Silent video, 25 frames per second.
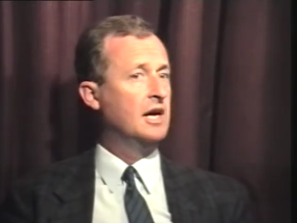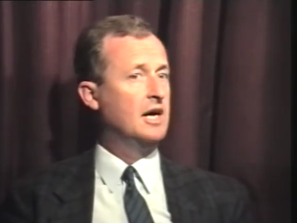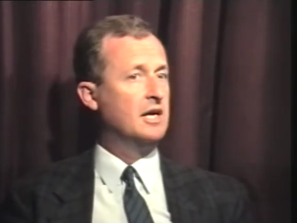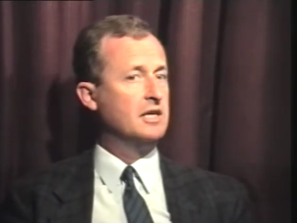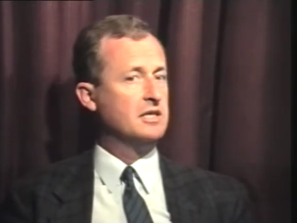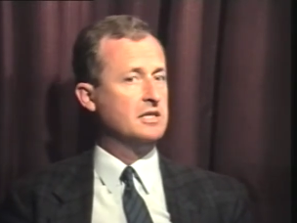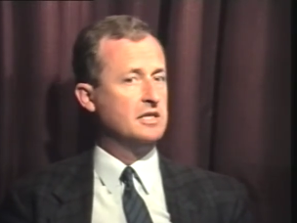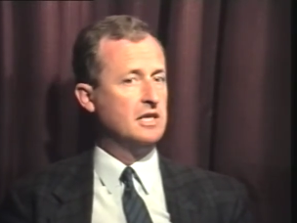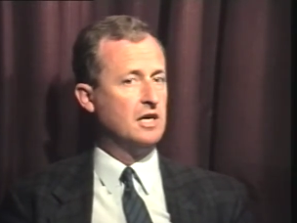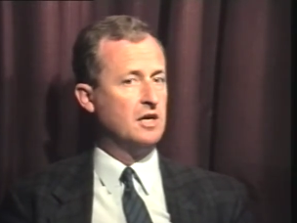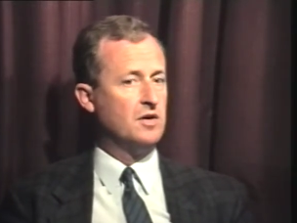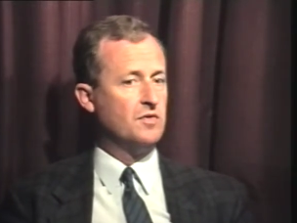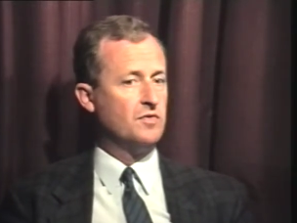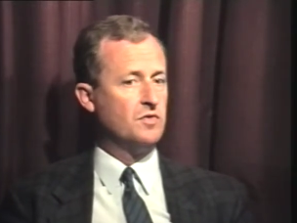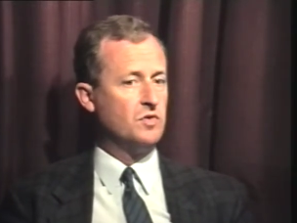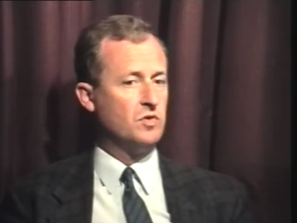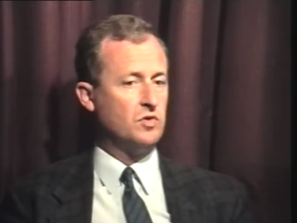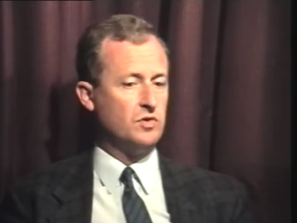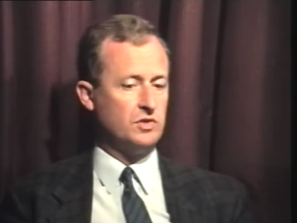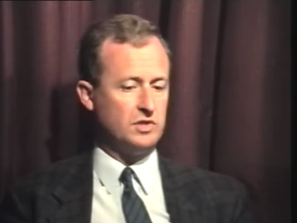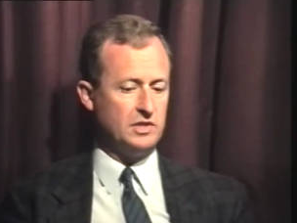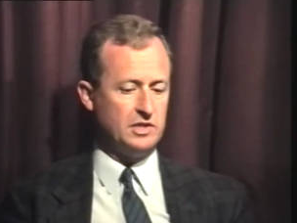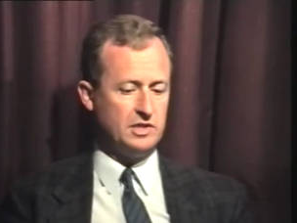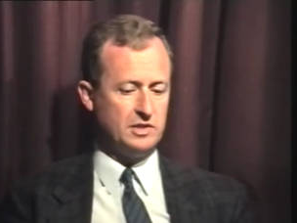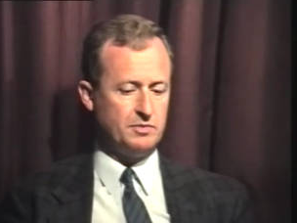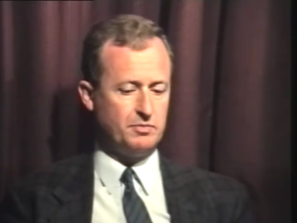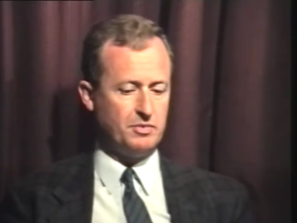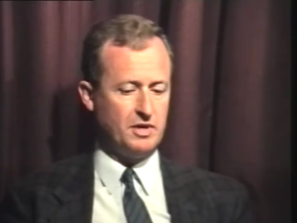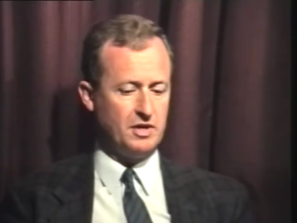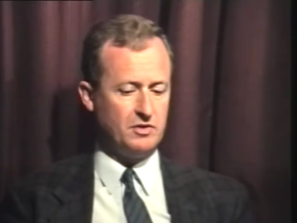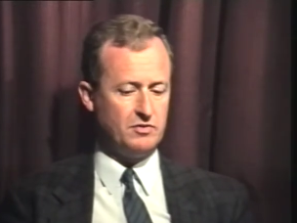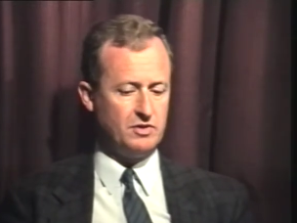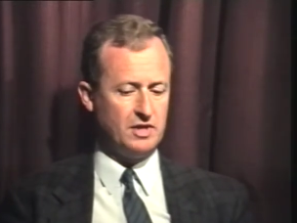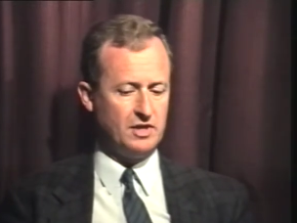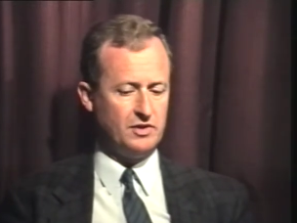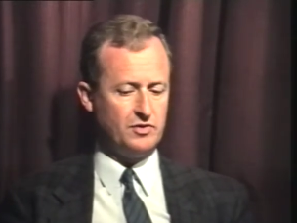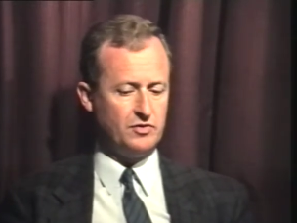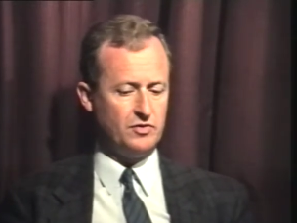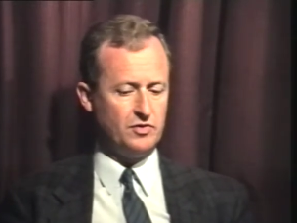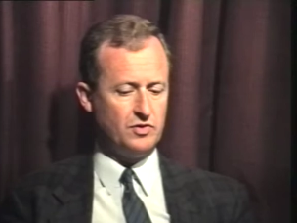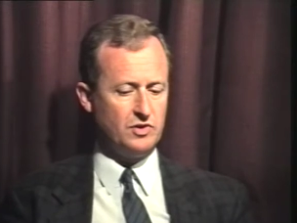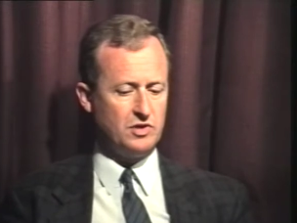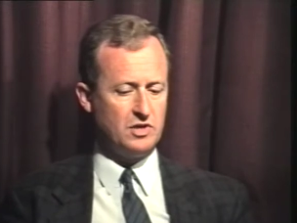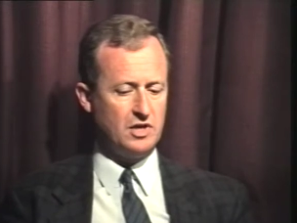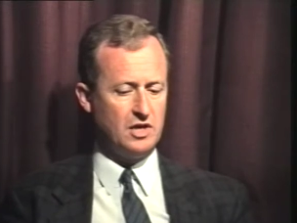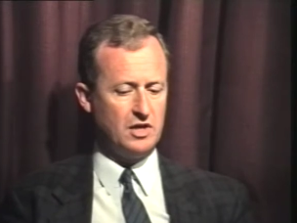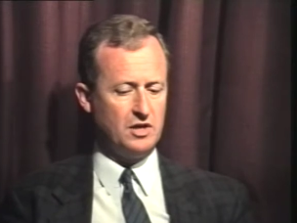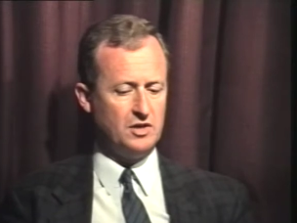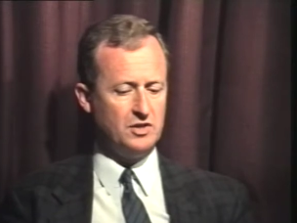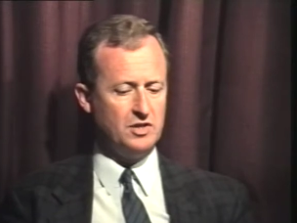and now, of course, it's spread right through the
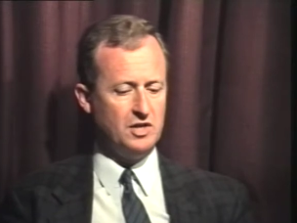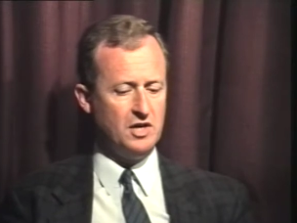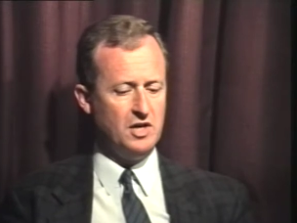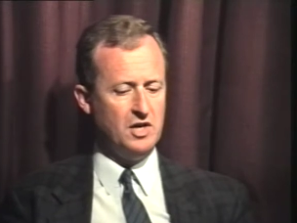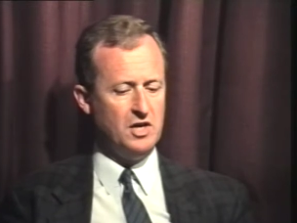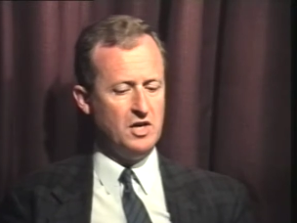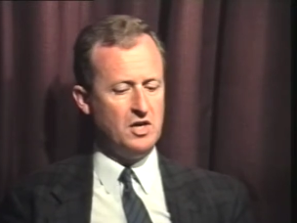college.